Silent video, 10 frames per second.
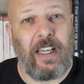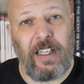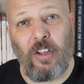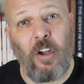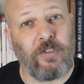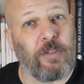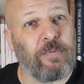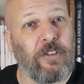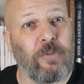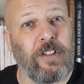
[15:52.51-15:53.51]
and after the
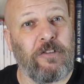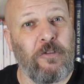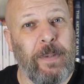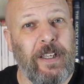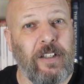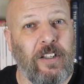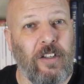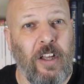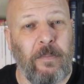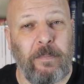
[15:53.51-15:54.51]

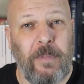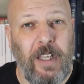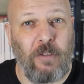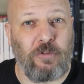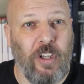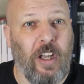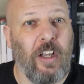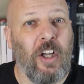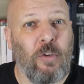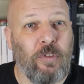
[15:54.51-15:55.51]
Proto-Indo-European um, culture
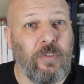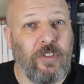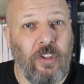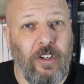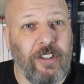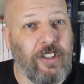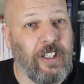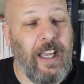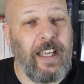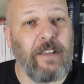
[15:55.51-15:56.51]
would have started to
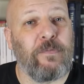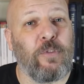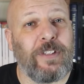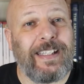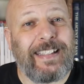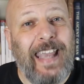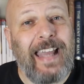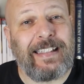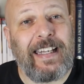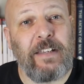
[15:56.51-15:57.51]
gain influence in
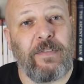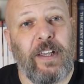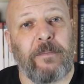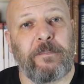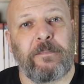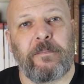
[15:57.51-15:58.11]
Scandinavia.